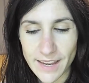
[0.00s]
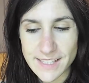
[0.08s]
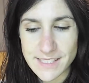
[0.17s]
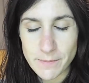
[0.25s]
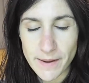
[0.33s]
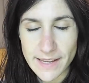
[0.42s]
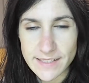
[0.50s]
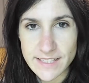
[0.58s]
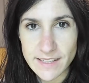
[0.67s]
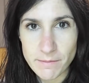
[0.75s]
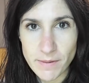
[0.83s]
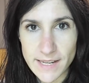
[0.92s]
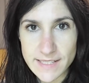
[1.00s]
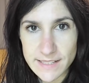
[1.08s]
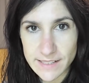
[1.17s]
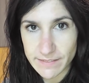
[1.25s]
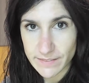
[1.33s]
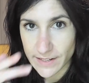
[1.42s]
It's about 10 past
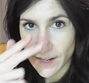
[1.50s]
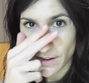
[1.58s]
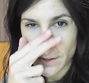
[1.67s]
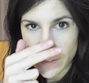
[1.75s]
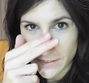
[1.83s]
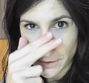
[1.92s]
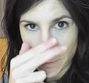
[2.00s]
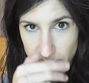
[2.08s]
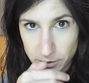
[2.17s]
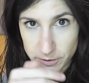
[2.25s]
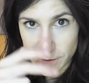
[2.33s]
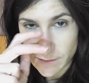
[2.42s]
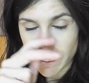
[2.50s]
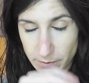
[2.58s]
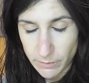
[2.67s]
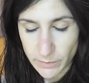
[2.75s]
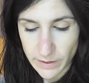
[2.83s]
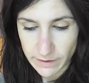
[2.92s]
11 now. so my nose is a
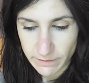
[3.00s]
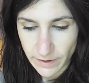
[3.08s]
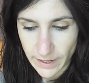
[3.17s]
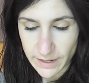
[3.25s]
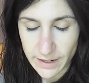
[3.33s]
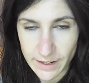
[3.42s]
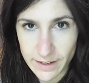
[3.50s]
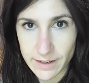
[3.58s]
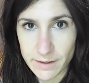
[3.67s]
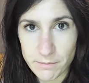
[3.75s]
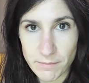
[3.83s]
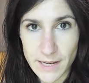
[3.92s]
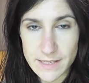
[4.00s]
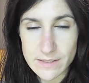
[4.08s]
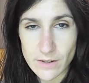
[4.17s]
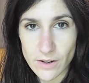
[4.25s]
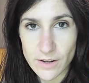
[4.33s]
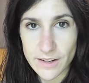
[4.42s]
bit red. I've had a
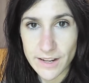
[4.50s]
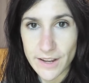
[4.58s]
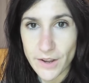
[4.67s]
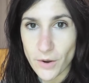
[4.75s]
mask on.